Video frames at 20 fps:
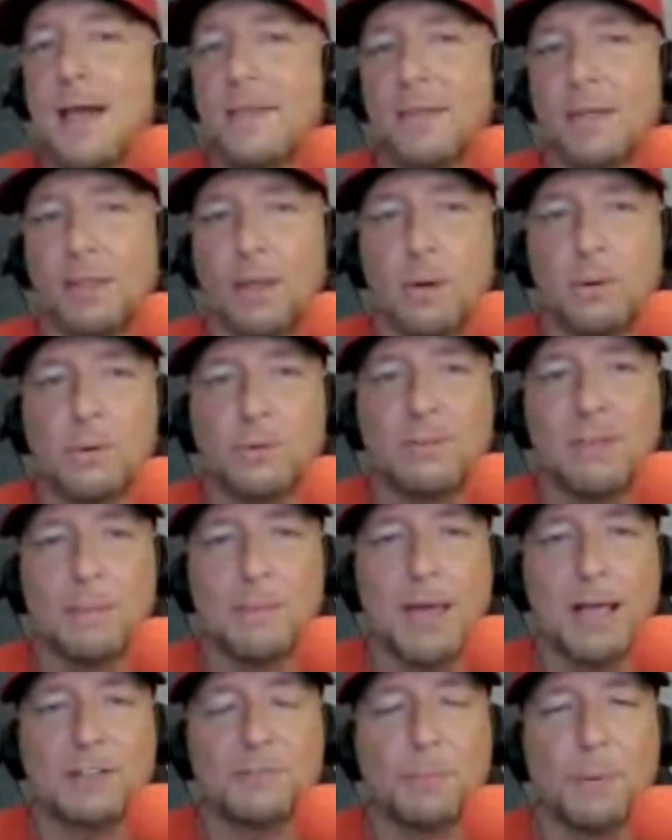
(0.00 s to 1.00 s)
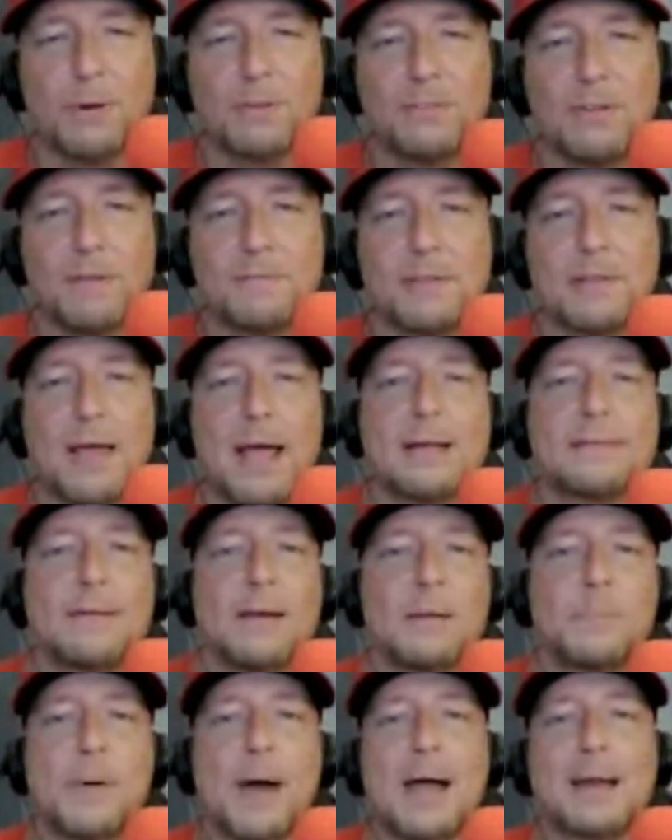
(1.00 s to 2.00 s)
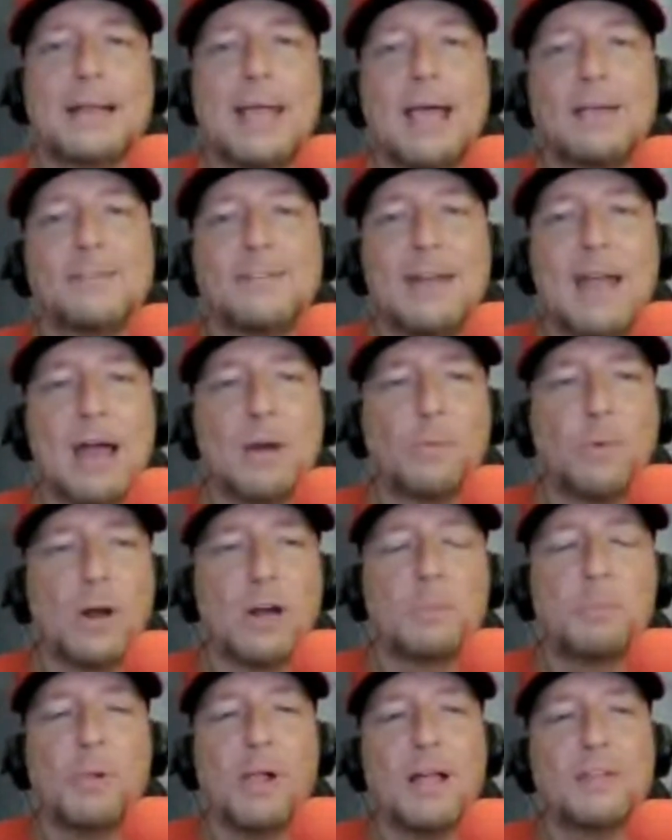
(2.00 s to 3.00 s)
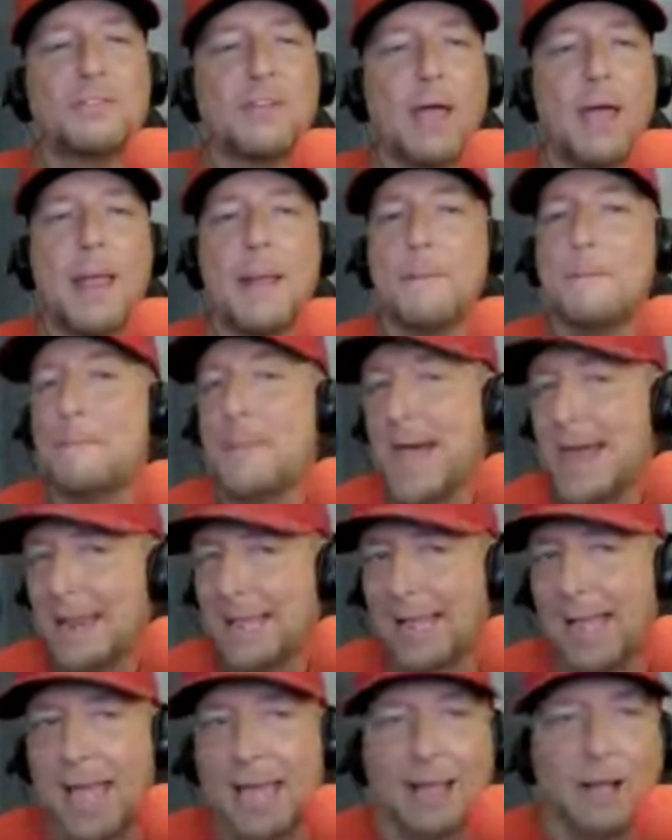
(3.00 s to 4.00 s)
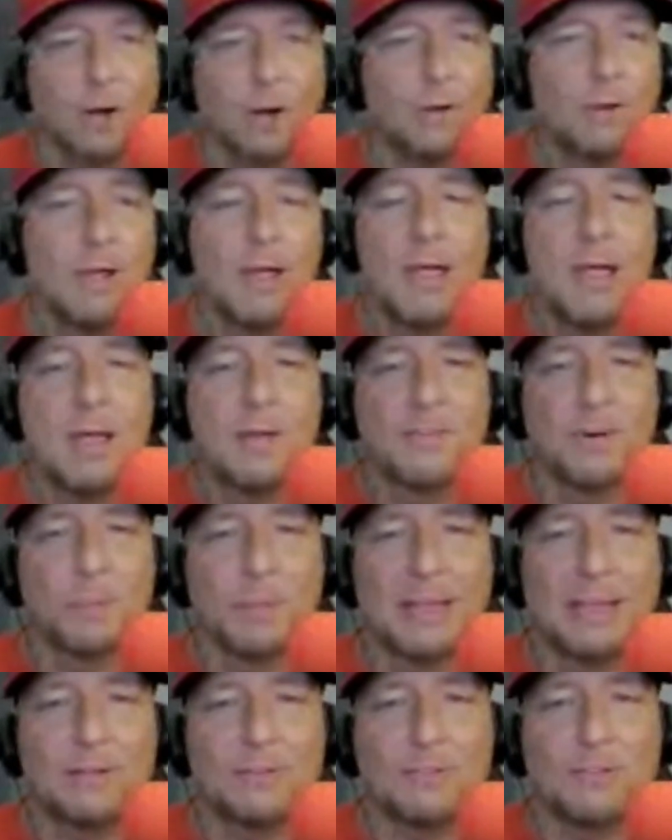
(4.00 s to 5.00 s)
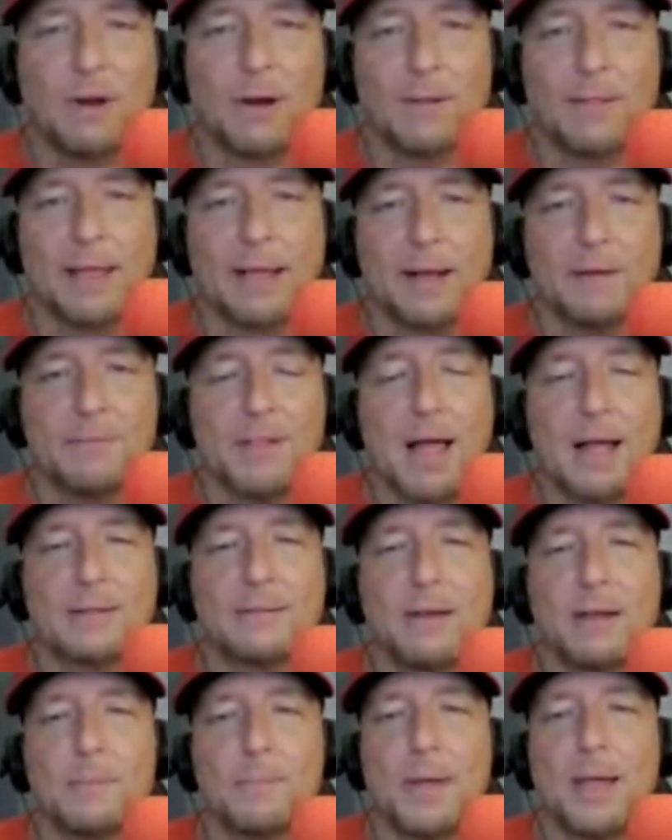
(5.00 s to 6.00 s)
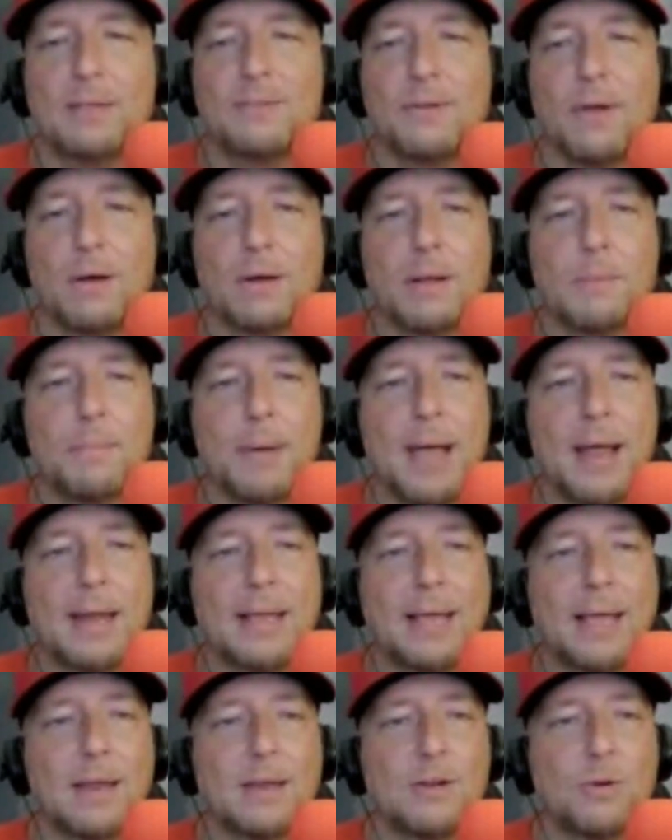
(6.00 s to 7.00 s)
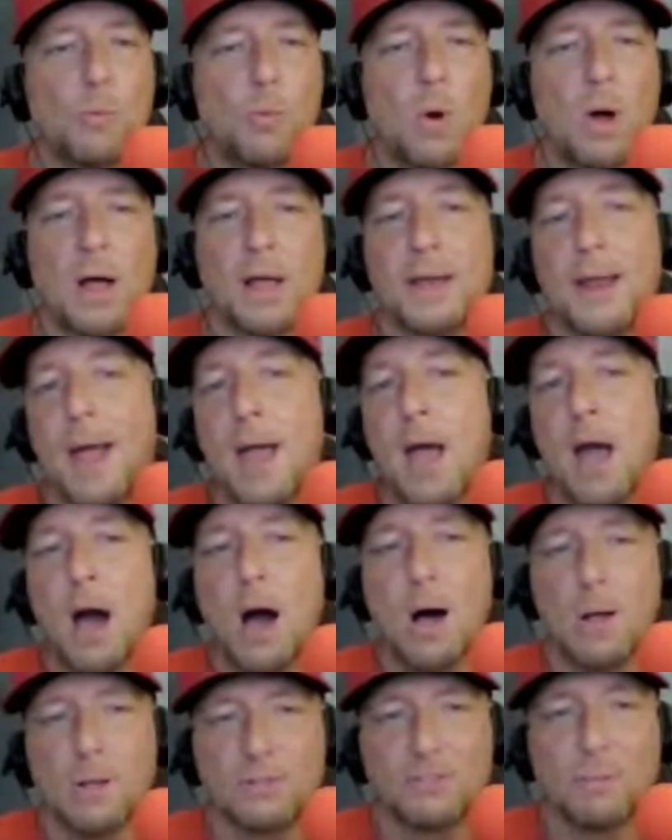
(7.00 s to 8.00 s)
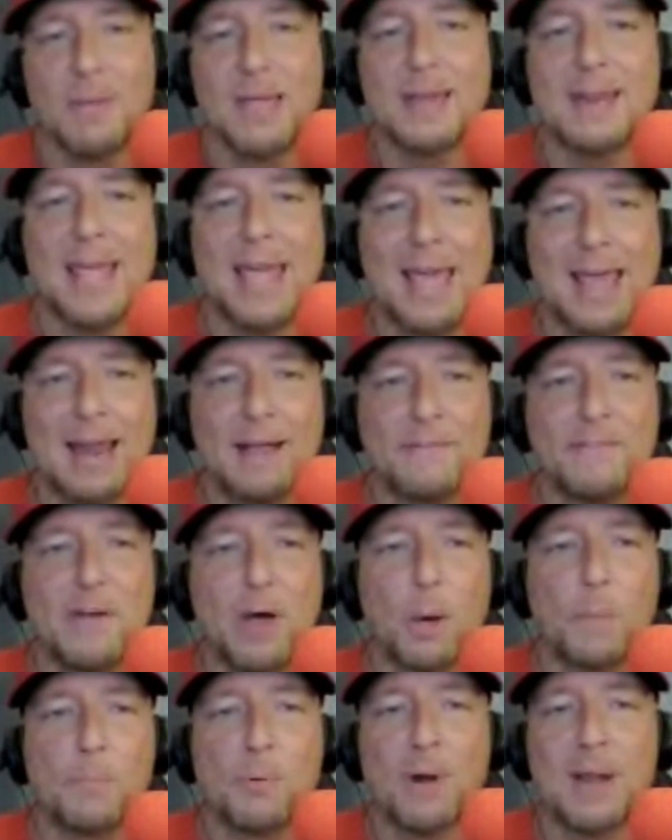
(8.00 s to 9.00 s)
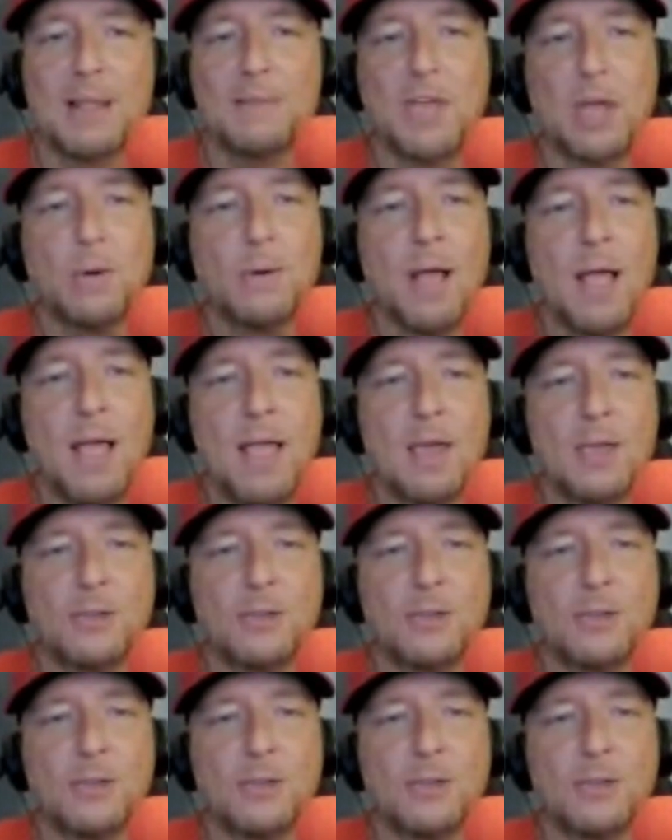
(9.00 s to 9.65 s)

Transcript: The local team experts of the Locked On Podcast Network, plus a betting angle from Lee Sterling of Locked On Bets, all combining into one Ultimate NFL Preview.